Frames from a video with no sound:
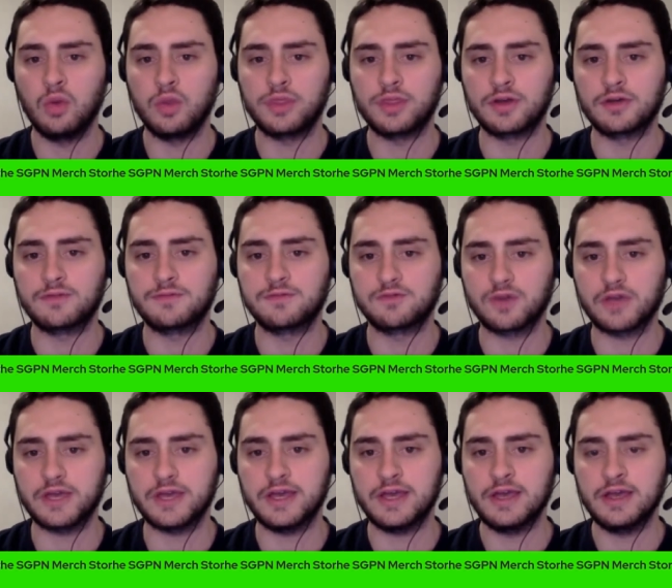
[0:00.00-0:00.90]
with their
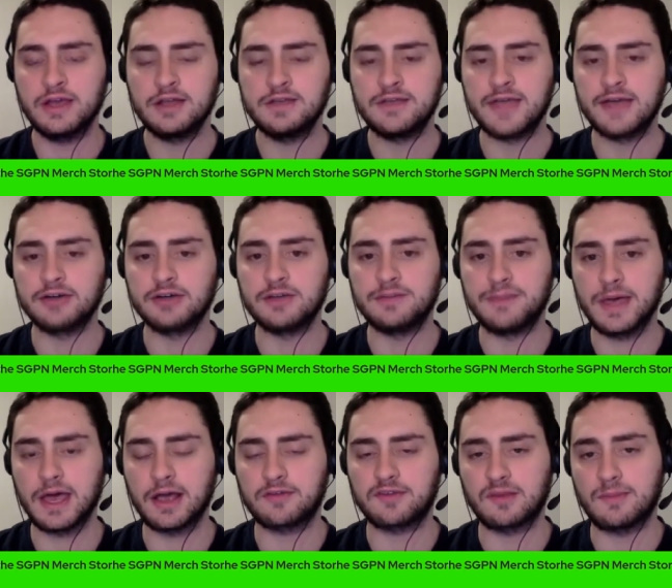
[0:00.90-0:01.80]
free daily
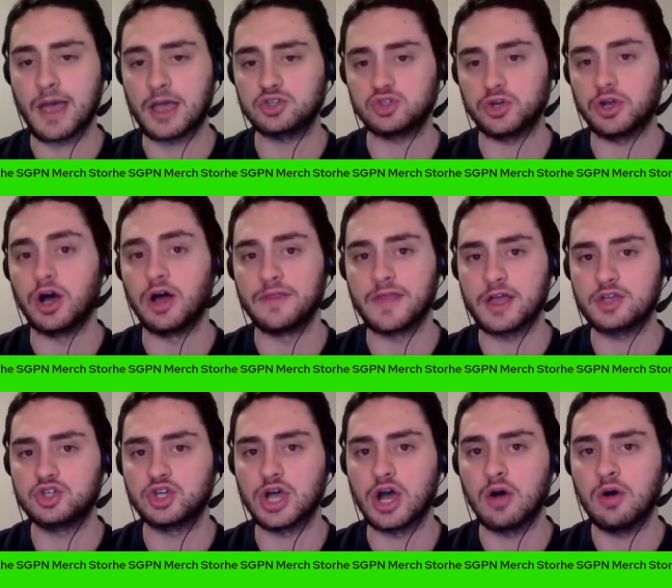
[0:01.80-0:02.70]
picks. I'm actually on
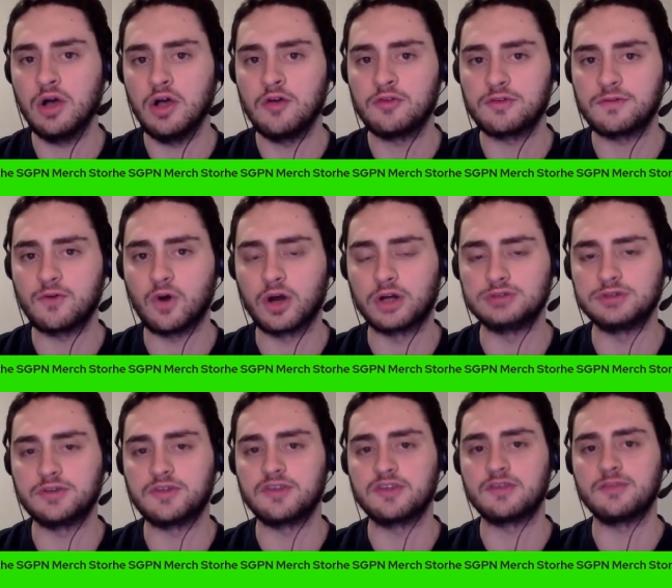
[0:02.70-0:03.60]
that show, so if you want to
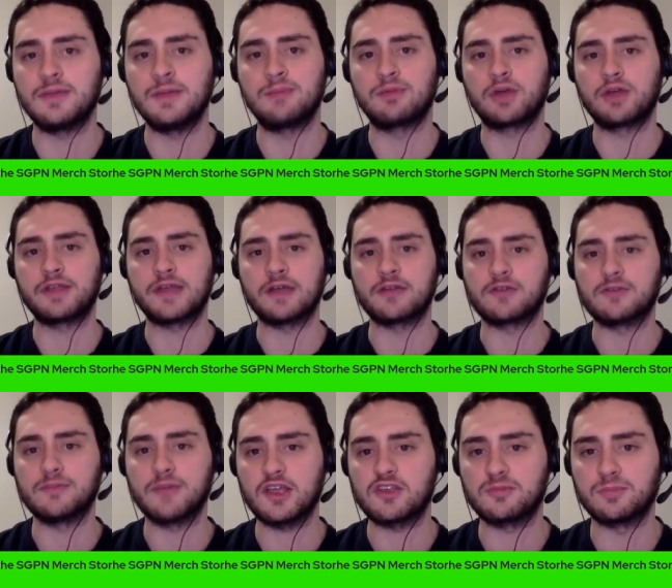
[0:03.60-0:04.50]
listen to me break down
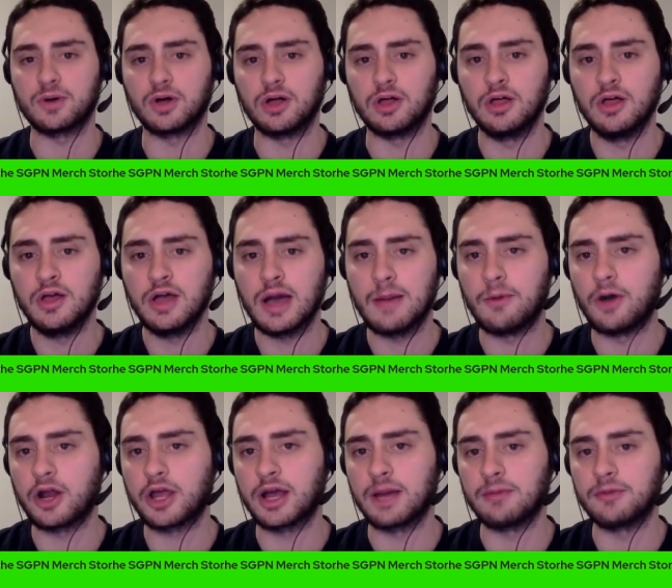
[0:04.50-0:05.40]
some baseball, I'm
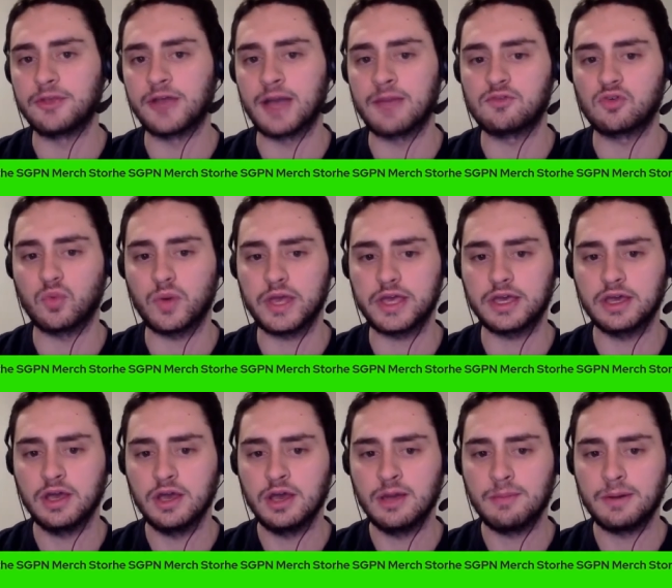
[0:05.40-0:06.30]
on a couple times a week.